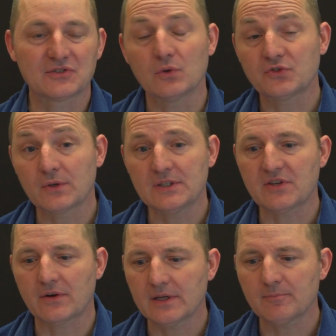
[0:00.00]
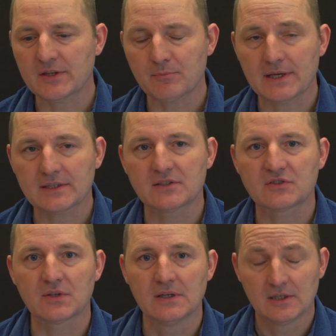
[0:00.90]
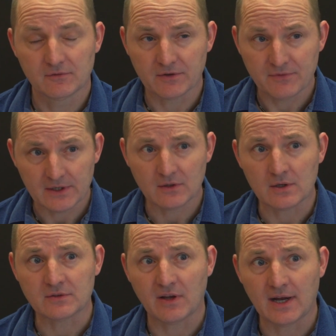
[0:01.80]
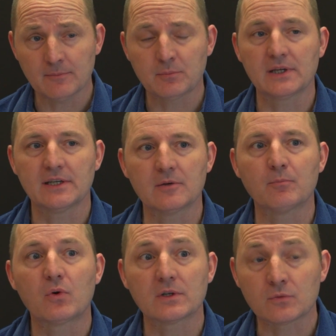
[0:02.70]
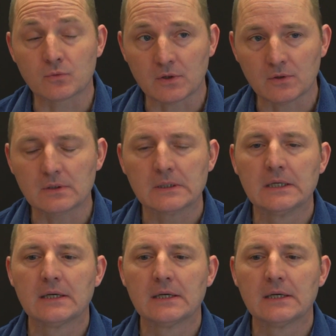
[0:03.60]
so in this area, mathematics has, for a very long time, played an important role